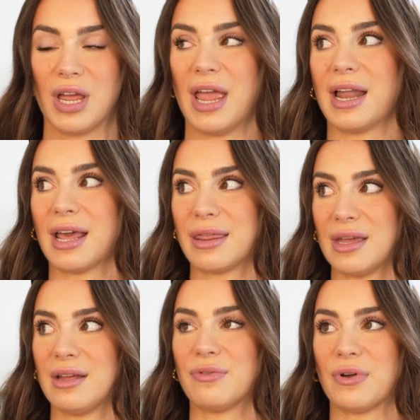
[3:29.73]
And I
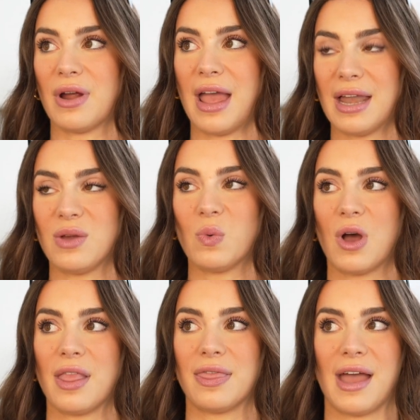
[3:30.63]
think for
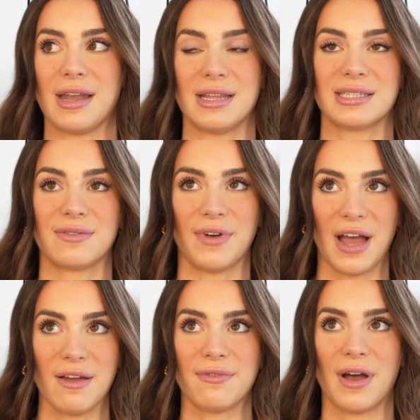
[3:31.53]
anyone that is
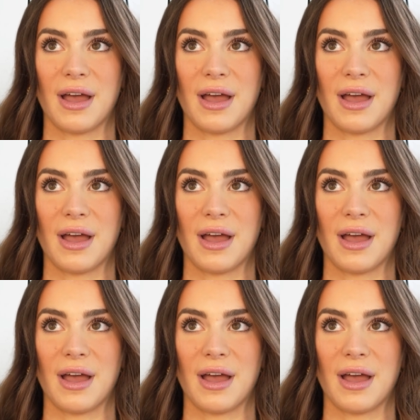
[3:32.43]
5'5"